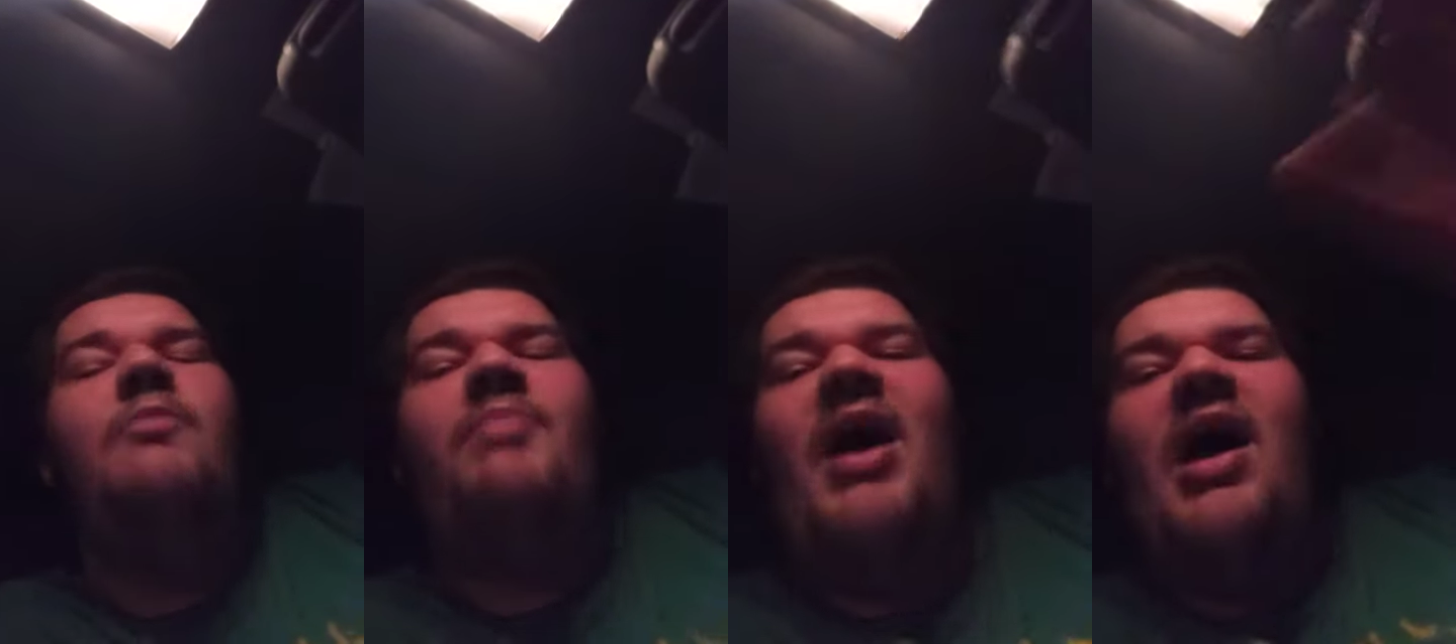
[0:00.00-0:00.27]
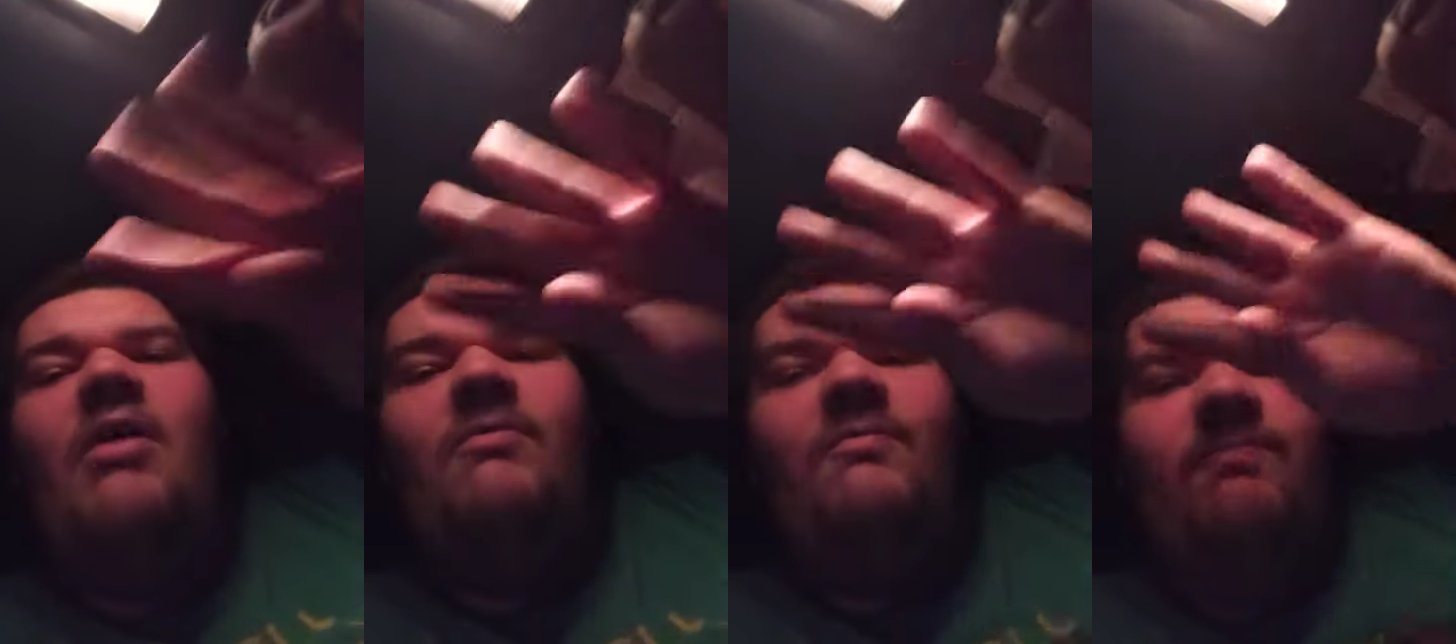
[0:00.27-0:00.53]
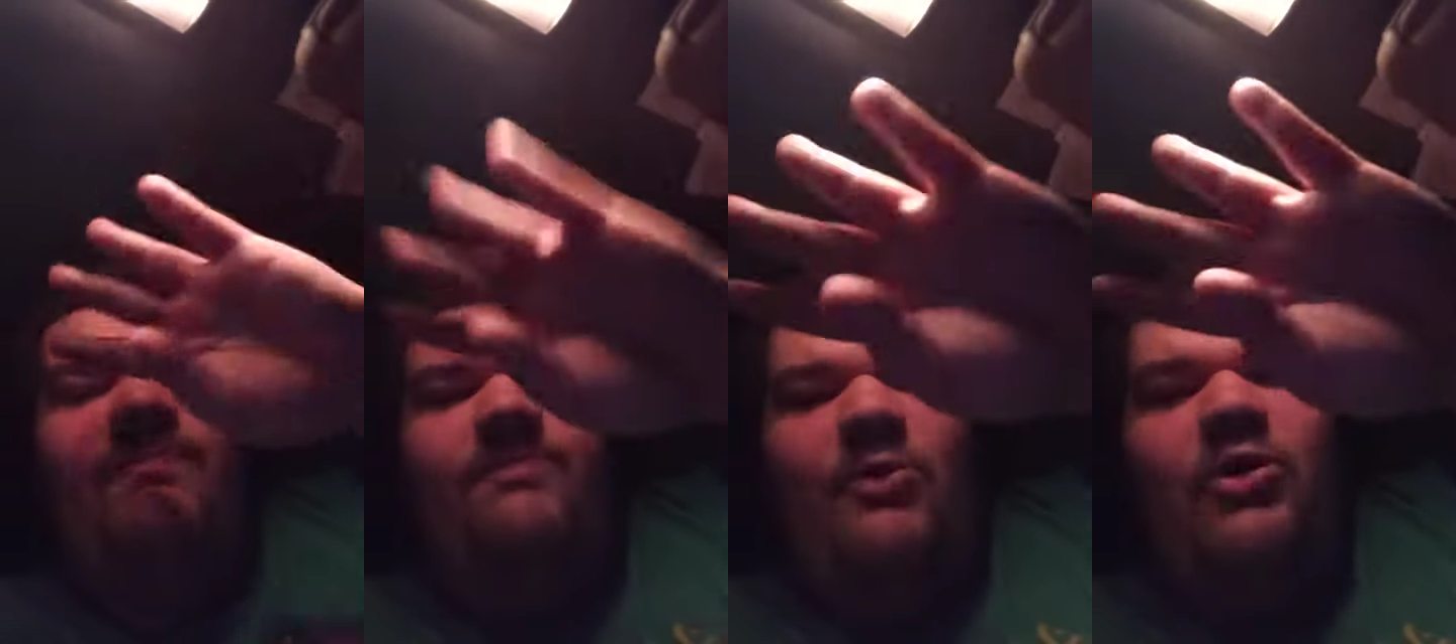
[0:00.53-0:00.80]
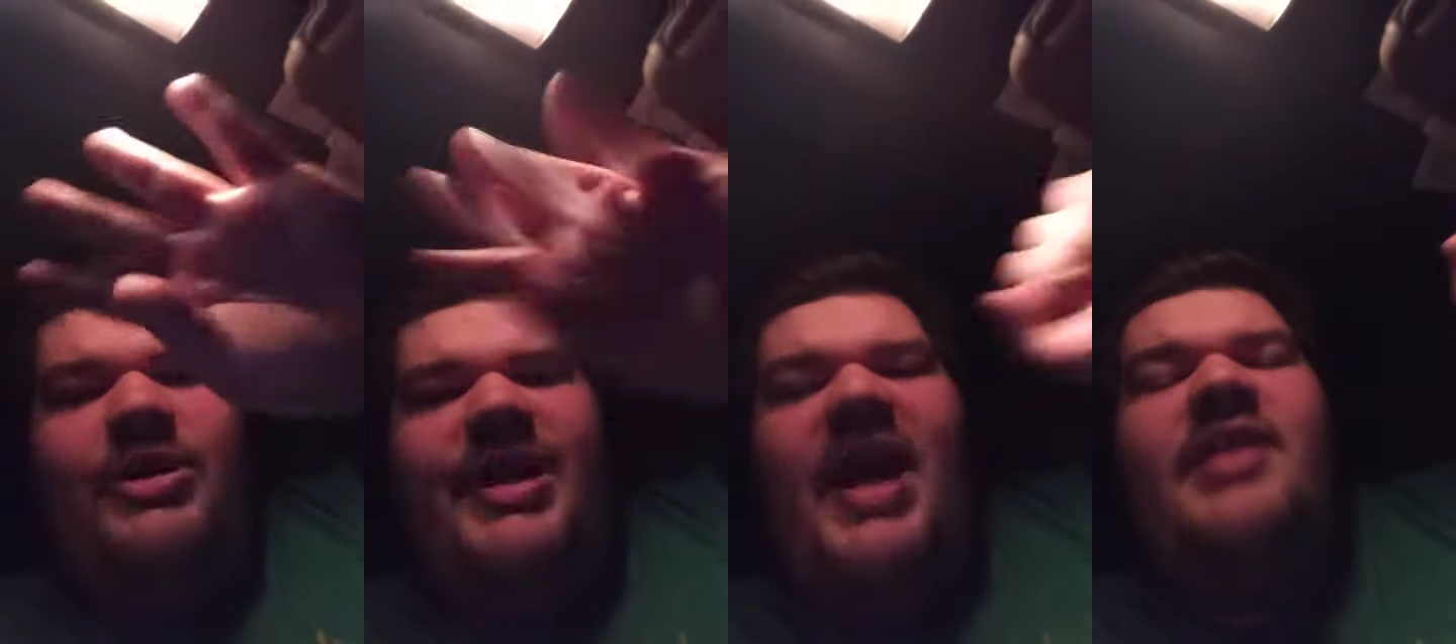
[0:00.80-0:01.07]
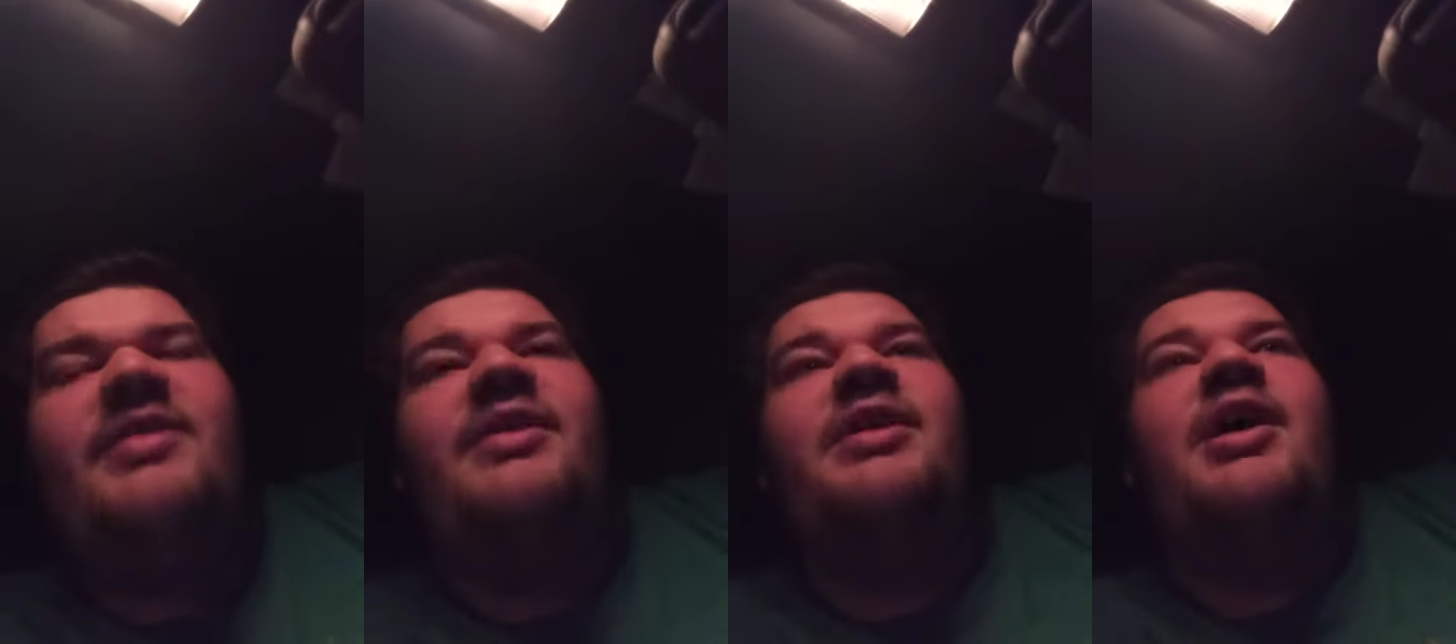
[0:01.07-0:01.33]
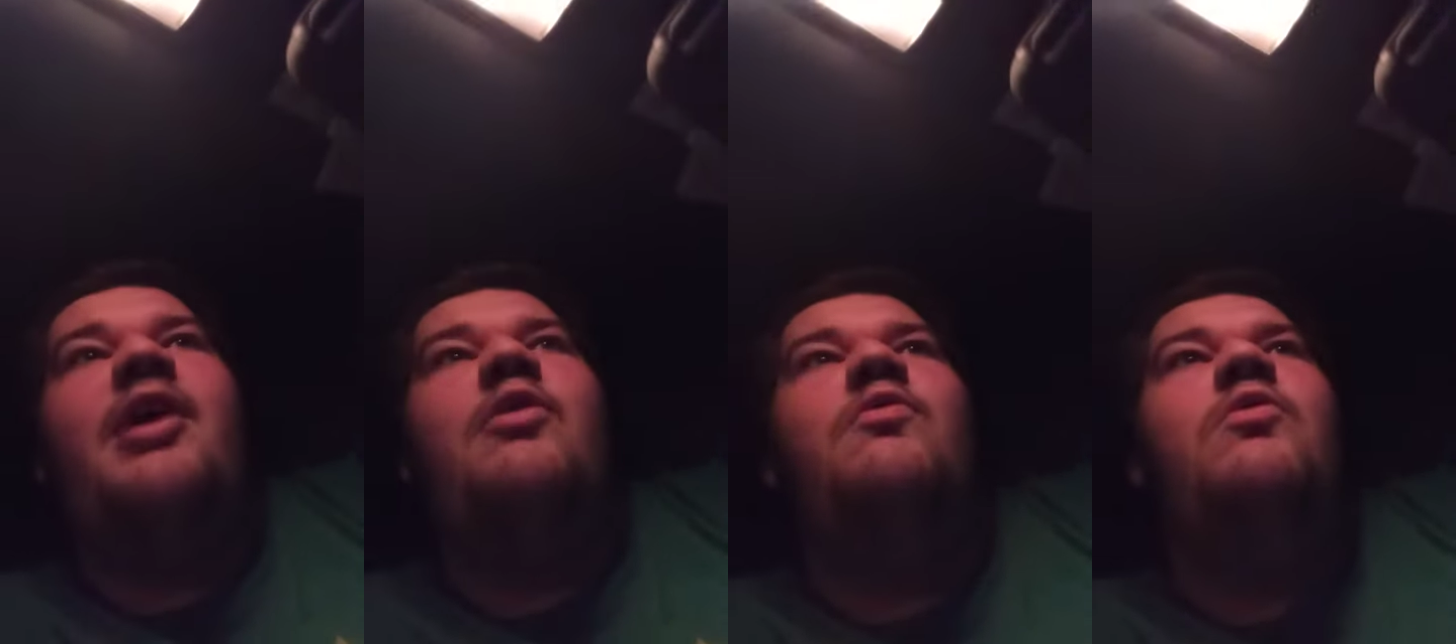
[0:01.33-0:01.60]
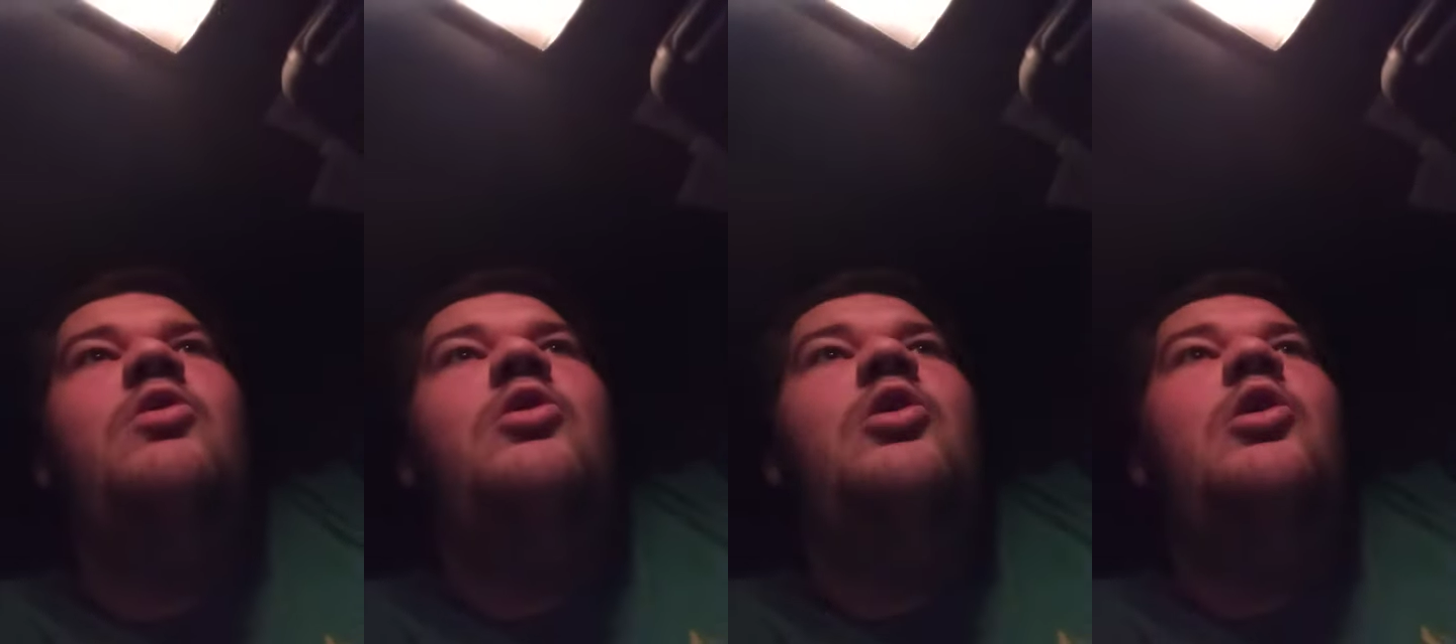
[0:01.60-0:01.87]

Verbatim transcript: about four days ago